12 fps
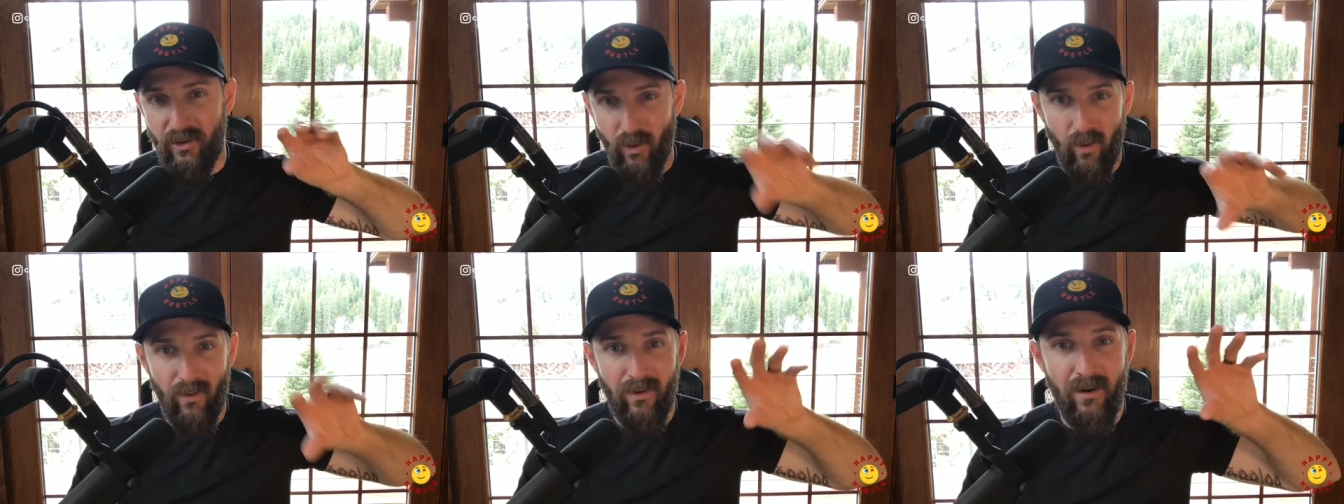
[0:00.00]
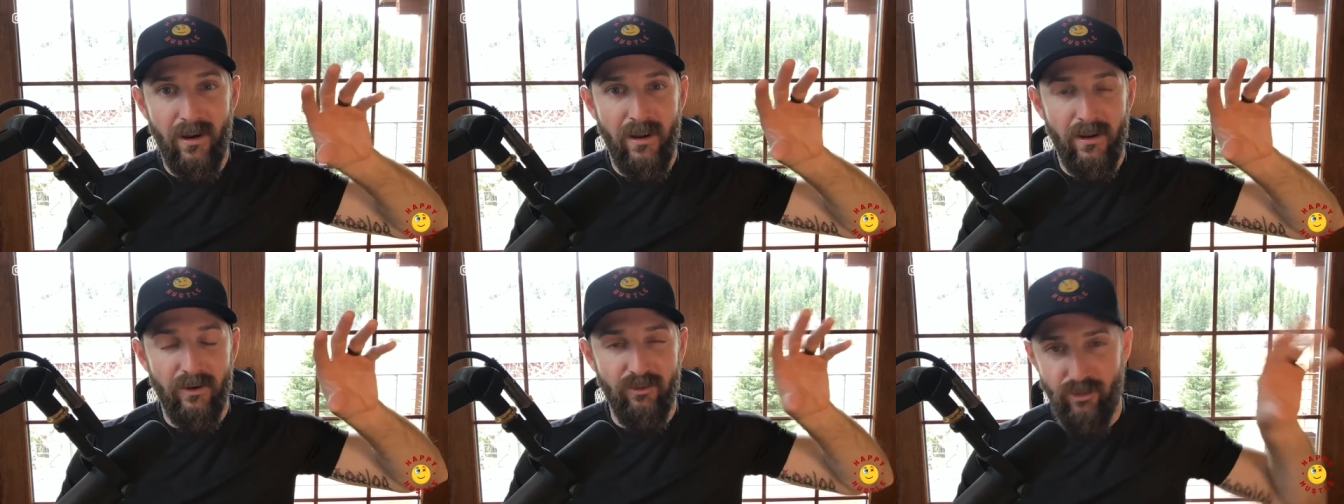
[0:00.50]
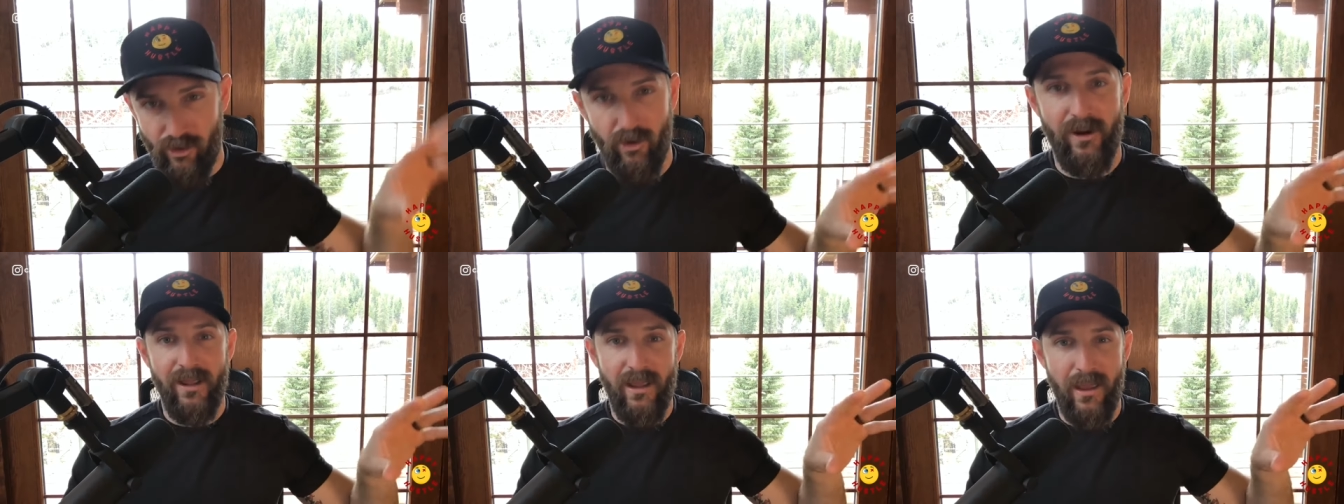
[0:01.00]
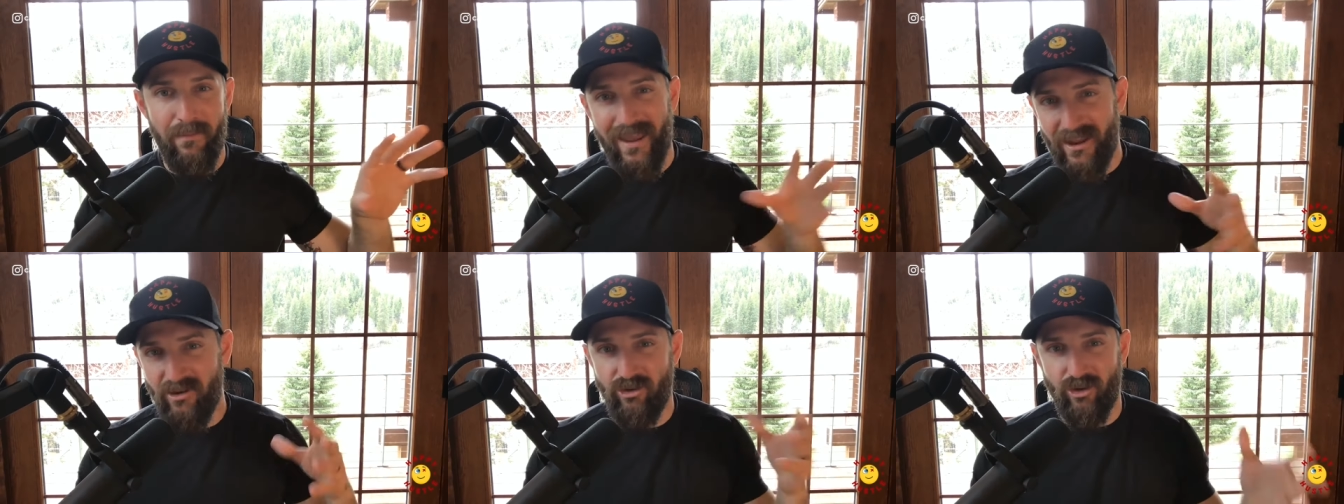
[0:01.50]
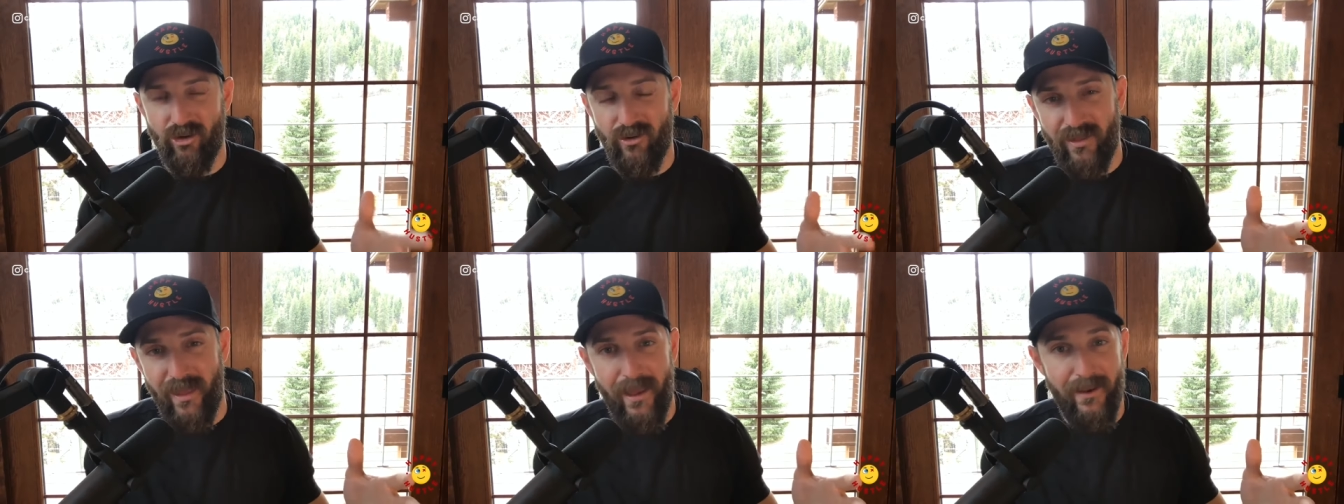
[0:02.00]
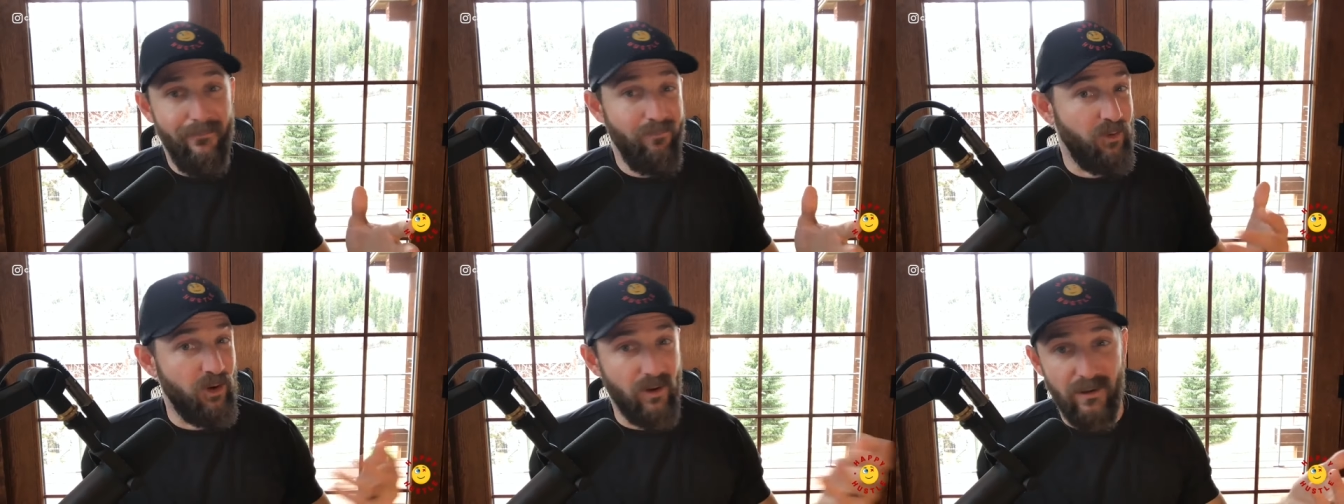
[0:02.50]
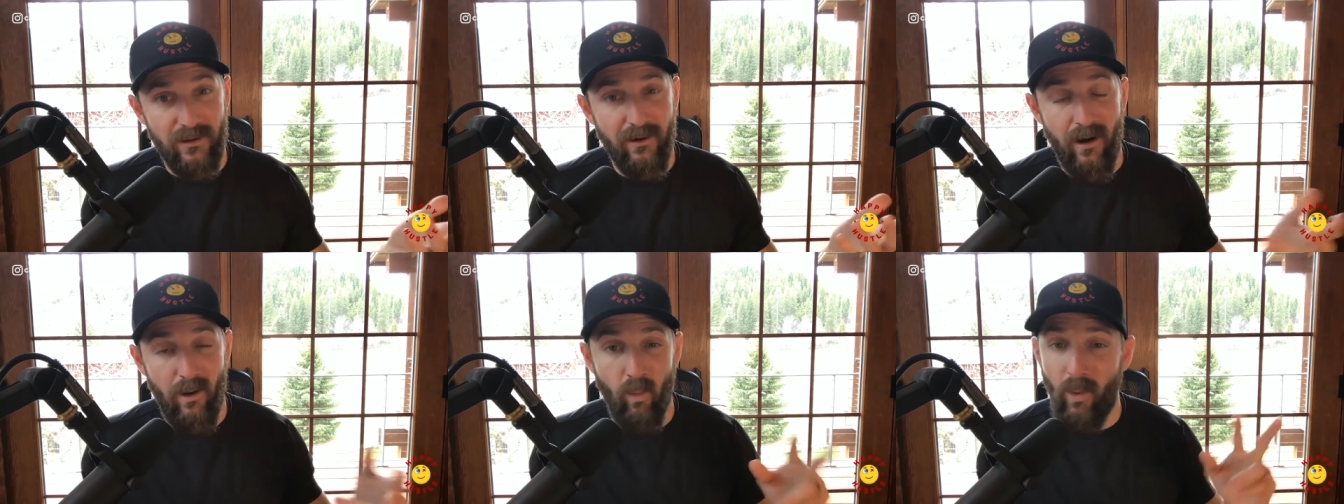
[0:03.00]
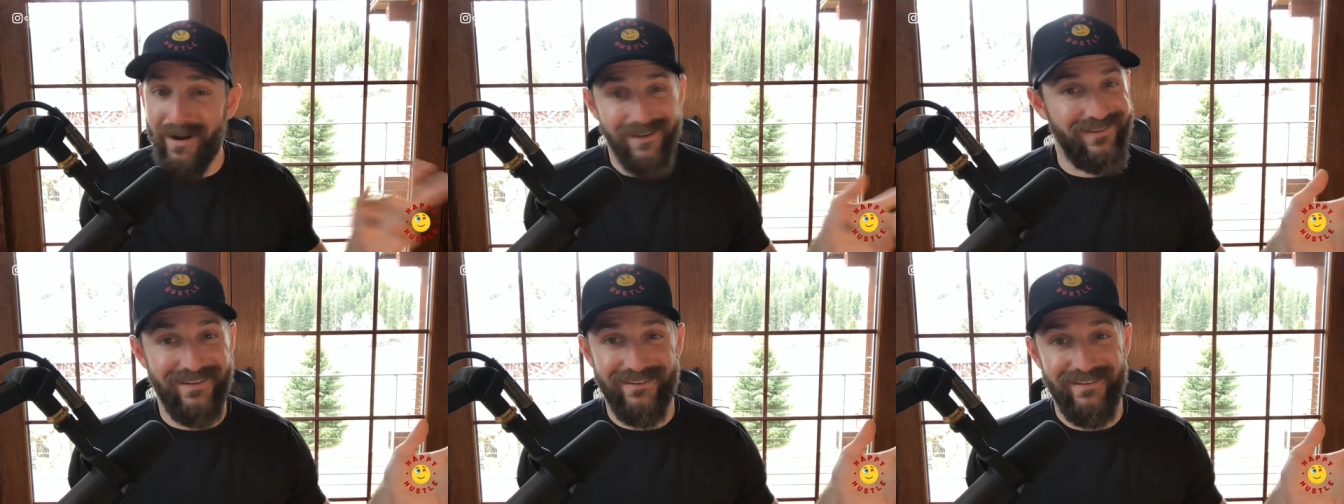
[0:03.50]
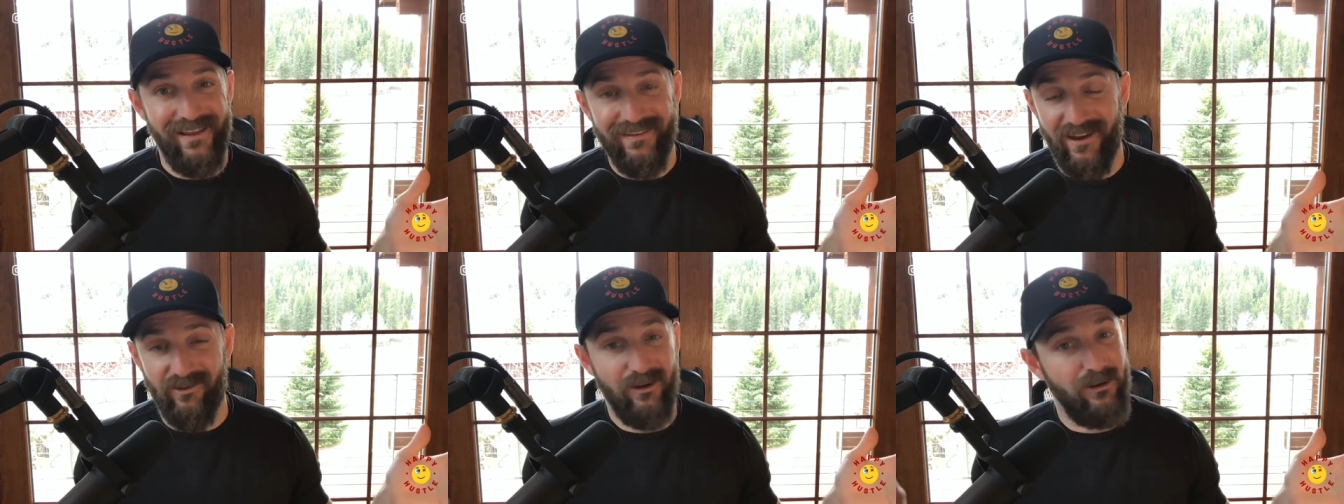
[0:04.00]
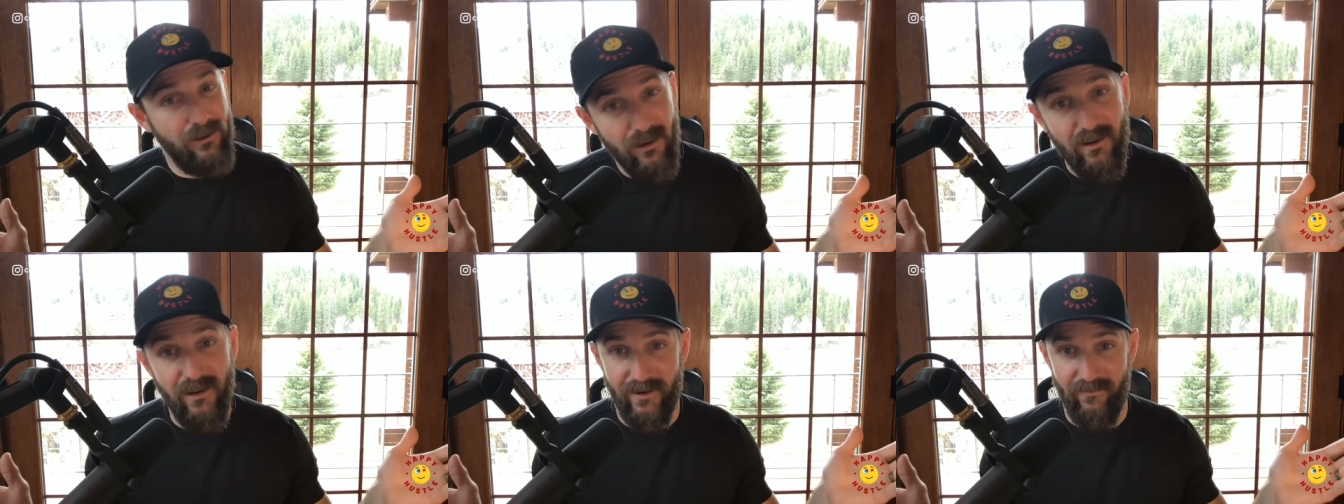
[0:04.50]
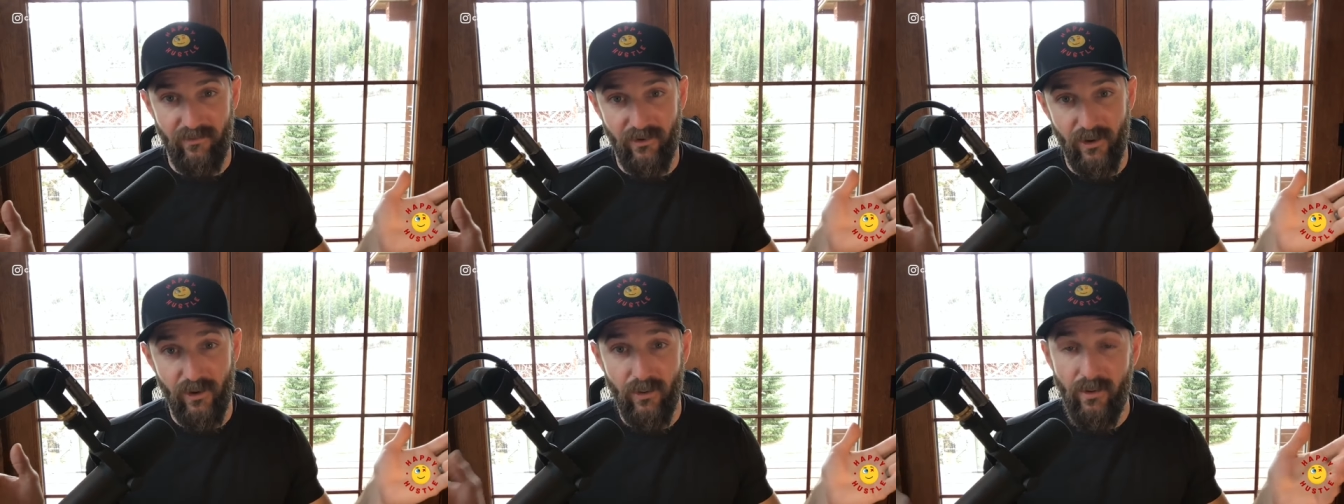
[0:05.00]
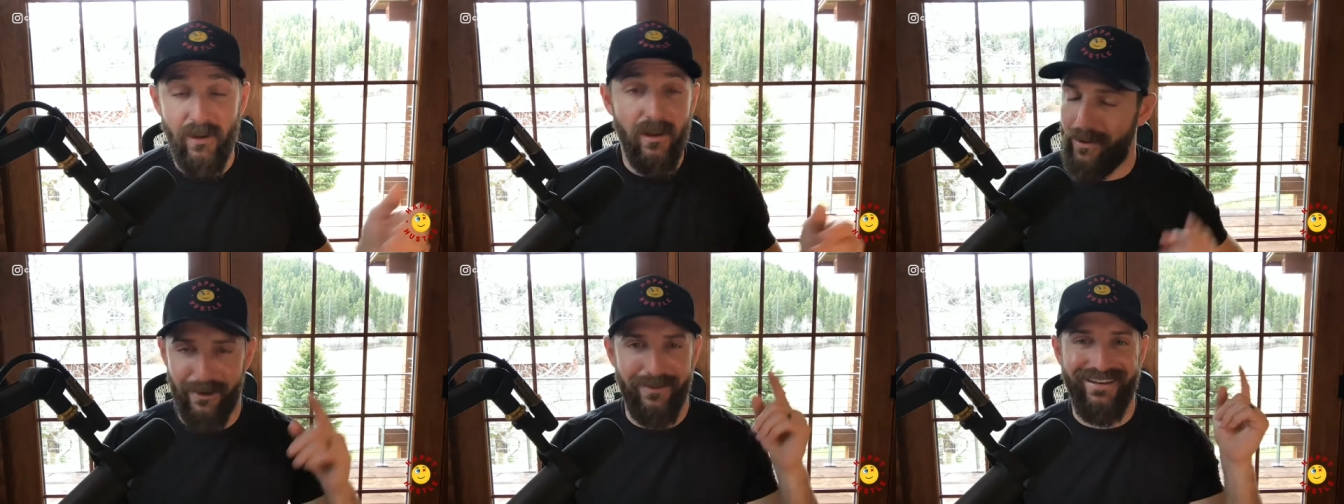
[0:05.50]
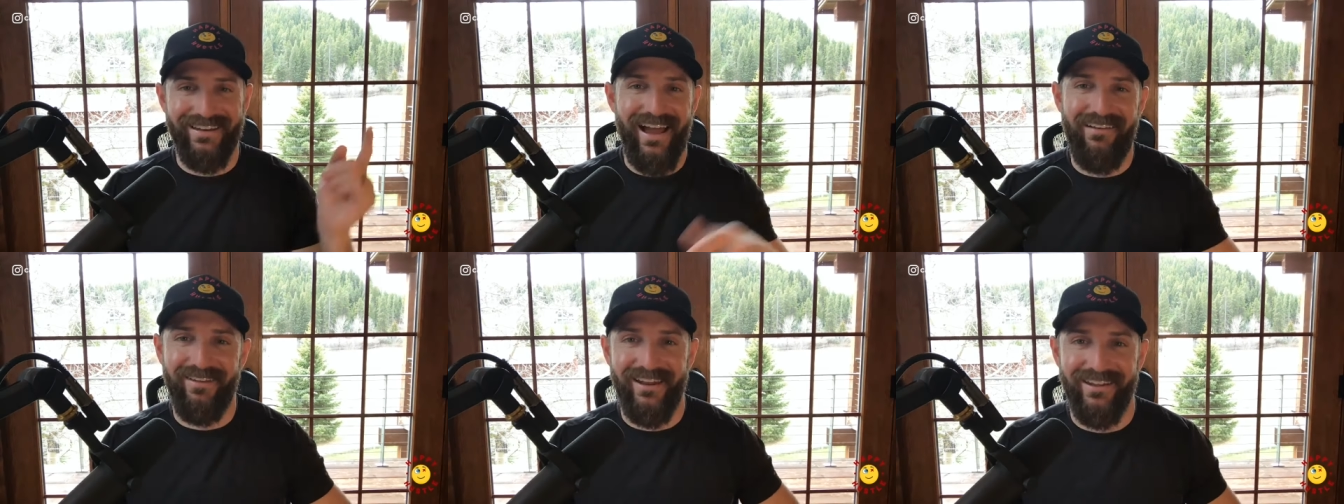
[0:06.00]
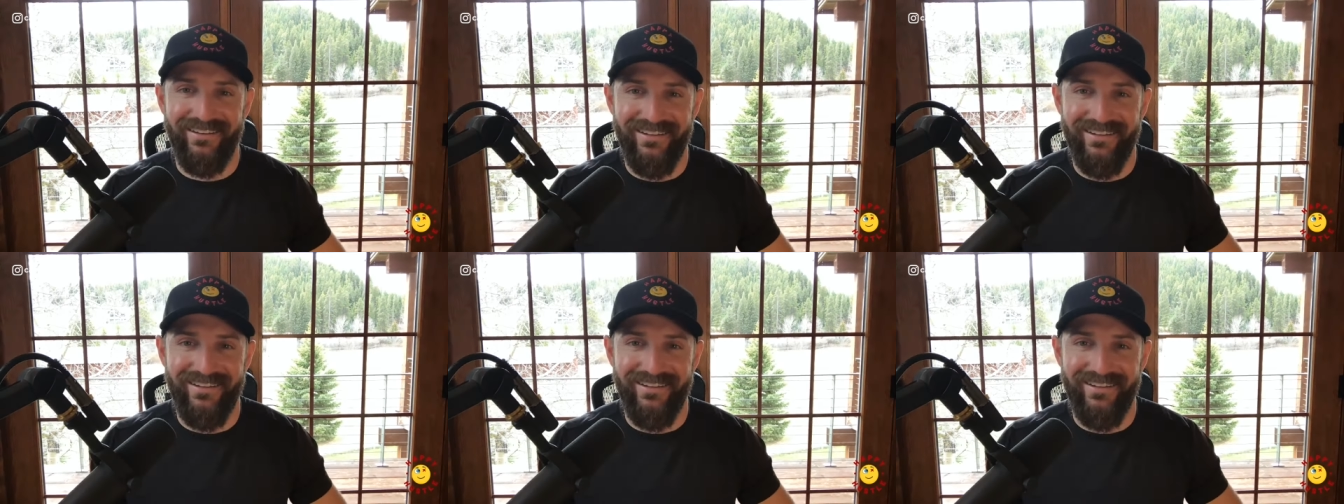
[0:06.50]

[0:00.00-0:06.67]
your journey and making sure that you're clear on what does success actually look like for you. We're going to be diving in.